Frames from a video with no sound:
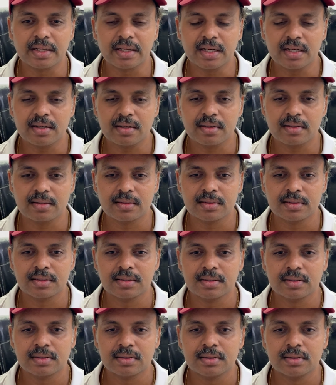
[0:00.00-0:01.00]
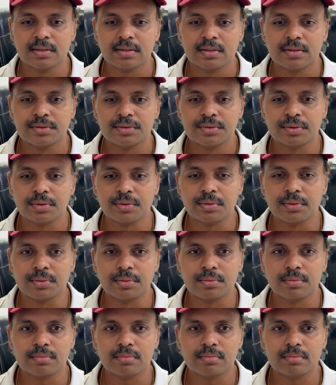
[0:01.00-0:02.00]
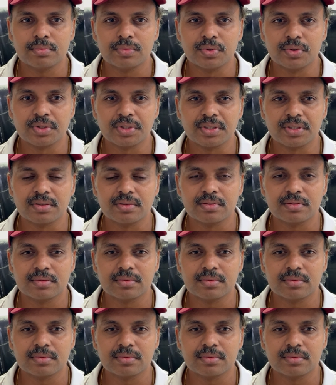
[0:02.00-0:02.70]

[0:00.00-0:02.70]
it, so okay,